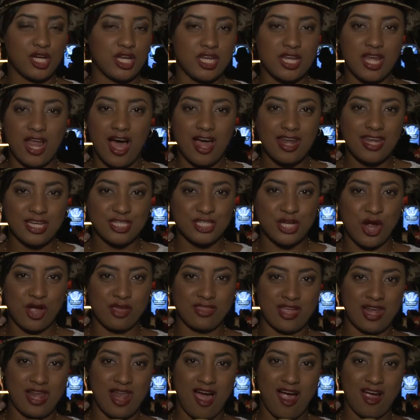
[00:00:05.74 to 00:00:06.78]
could not deter
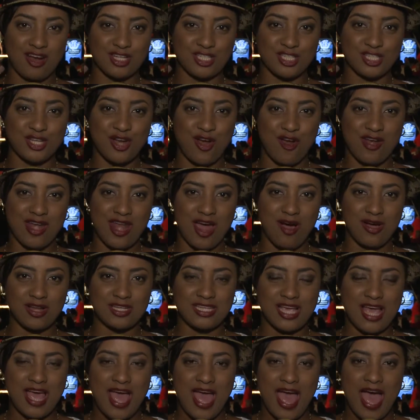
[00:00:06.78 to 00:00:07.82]
the large
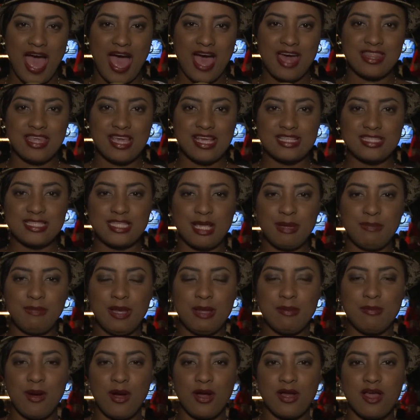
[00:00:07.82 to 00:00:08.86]
turnout at the
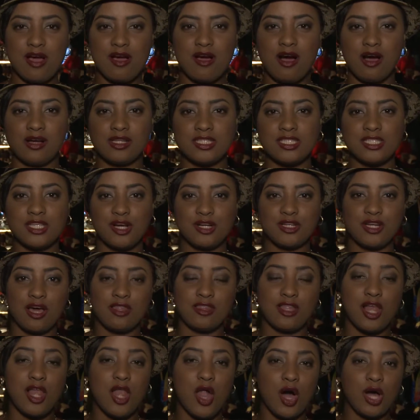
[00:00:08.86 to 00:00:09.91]
Simply Myrna concert
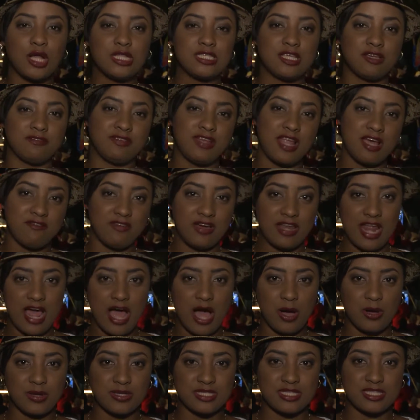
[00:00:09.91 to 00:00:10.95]
on the lawns of Devon
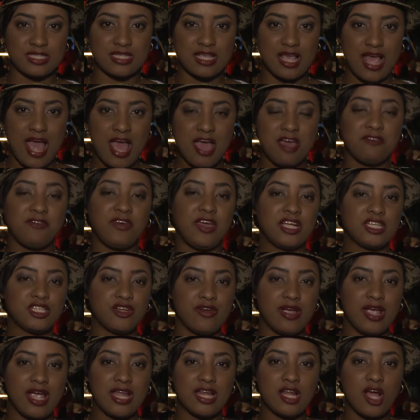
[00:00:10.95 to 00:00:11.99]
House.
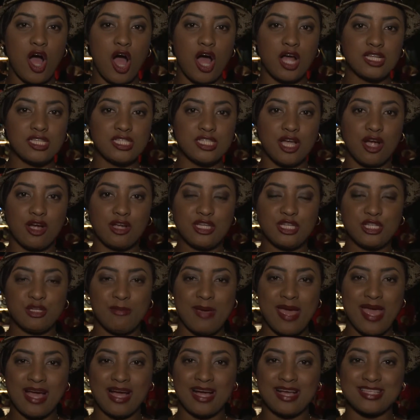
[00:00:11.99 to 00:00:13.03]
Featuring in concert,
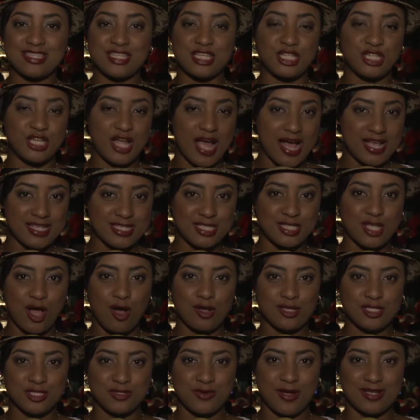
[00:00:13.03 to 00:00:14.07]
Jamaica's jazz
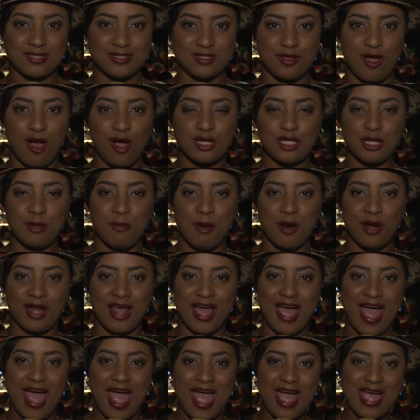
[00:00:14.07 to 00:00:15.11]
songstress Dr. Myrna
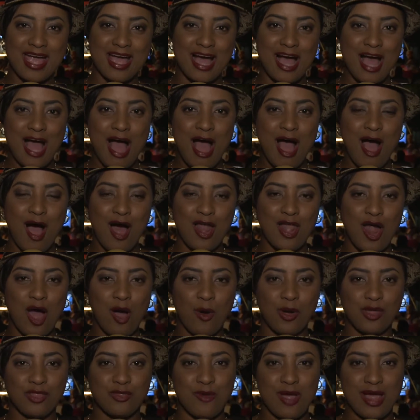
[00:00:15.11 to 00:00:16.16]
Haig,
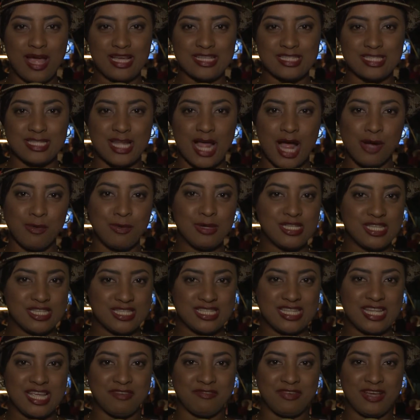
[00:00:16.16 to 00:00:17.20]
along with reggae star Richie
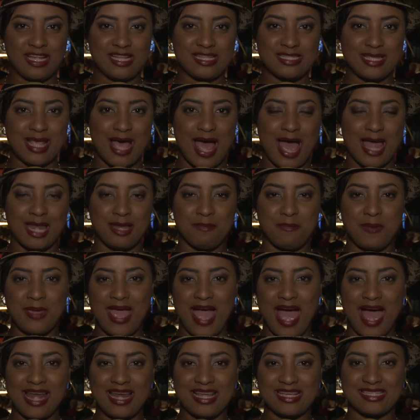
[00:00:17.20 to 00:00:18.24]
Stevens and
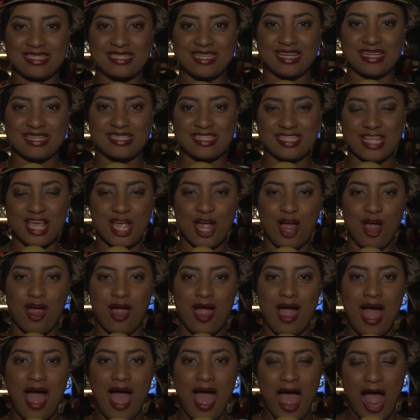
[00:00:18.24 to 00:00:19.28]
pianist and
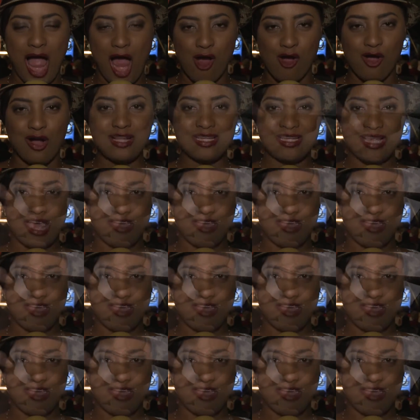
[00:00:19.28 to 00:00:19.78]
singer Harold